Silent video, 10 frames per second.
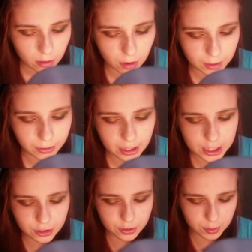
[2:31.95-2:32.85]
What we're going
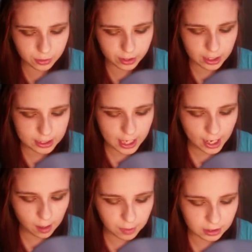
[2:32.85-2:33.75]
to do is we're going to
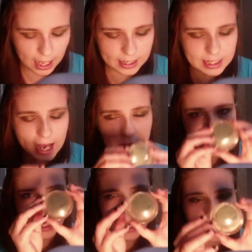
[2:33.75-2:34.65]
take a Milani
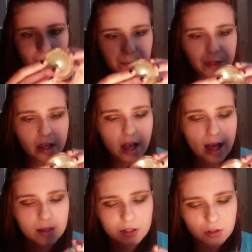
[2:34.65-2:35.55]
eyeshadow,
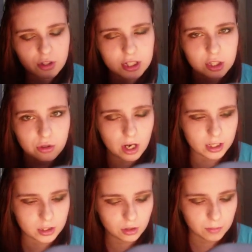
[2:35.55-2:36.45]
and these are just
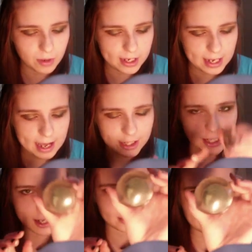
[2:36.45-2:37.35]
drugstore brand
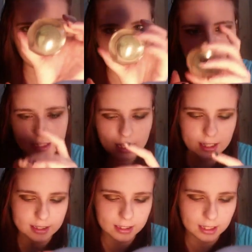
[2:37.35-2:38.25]
eyeshadows, and it looks like
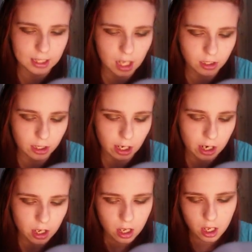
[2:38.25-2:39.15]
this, in the color